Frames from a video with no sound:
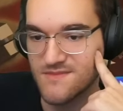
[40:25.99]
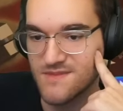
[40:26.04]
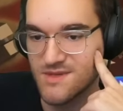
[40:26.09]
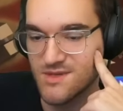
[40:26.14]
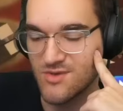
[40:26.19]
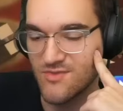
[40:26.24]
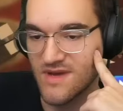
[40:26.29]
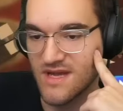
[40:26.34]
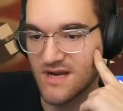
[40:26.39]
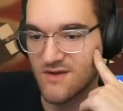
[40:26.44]

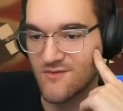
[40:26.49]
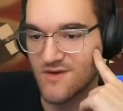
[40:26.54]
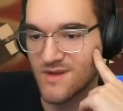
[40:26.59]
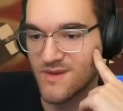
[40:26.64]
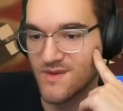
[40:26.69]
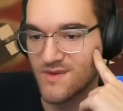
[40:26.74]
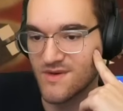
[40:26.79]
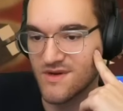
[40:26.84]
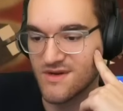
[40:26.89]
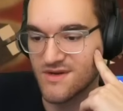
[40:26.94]
2-mana
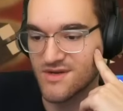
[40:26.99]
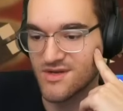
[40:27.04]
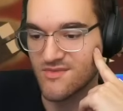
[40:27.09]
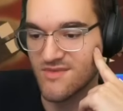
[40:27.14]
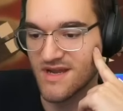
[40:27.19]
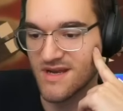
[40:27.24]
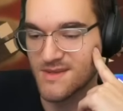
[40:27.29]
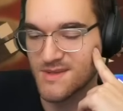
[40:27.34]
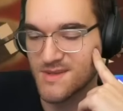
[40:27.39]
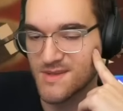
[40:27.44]
1/3 or
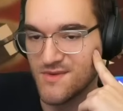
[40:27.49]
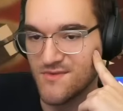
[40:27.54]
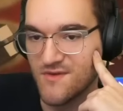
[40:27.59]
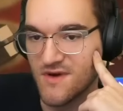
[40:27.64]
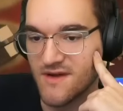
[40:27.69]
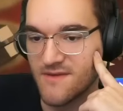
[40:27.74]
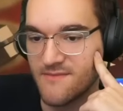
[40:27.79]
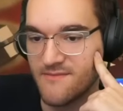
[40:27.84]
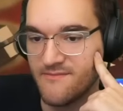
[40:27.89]
2-mana 2/1.